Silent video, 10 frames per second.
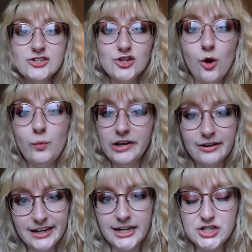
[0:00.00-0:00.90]
So we are
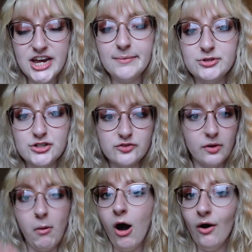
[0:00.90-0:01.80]
getting chapters
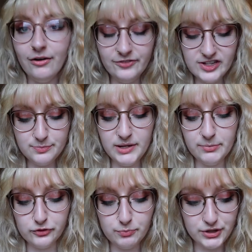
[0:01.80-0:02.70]
from all of these
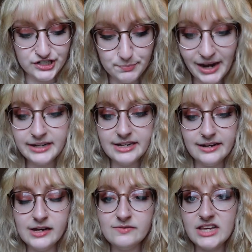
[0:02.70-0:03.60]
people's
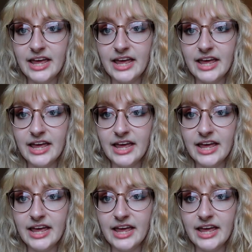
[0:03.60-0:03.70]
perspectives,